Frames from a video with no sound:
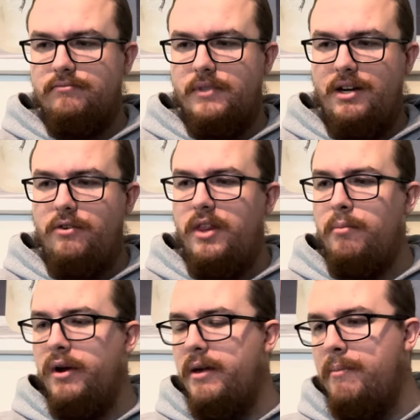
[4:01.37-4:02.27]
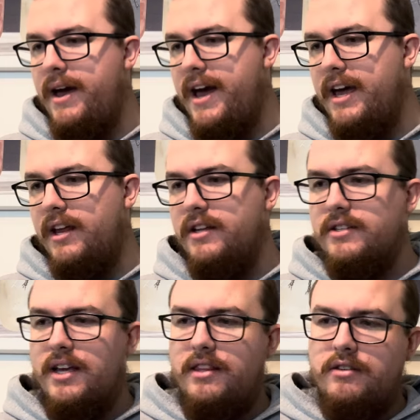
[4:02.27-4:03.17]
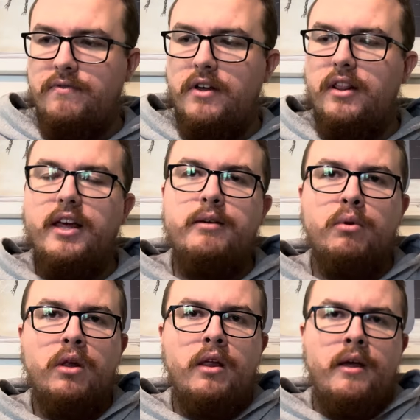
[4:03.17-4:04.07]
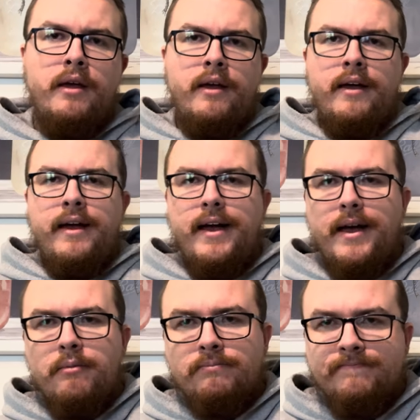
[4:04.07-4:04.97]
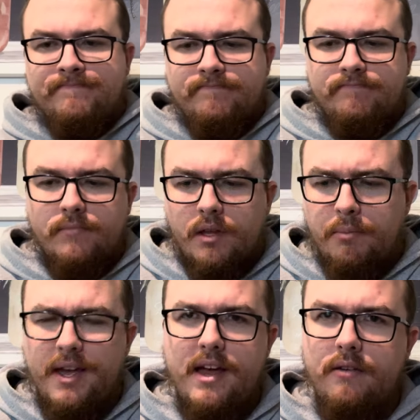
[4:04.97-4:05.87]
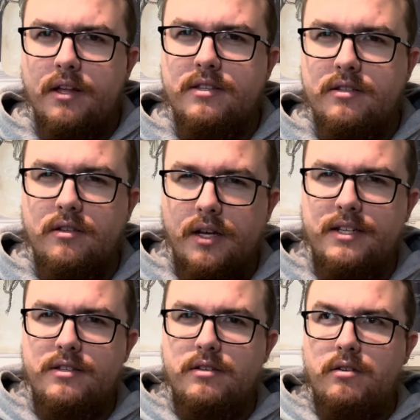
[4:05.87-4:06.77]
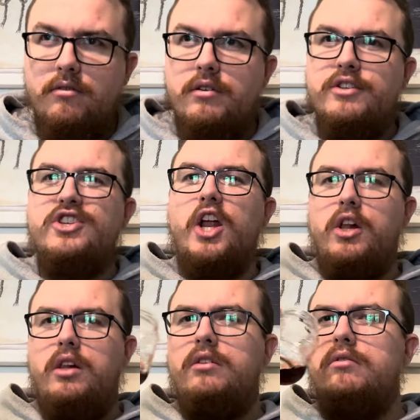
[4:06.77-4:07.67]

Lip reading: I don't know, they bring it back and it's got this fun label. But yeah, it's subtle.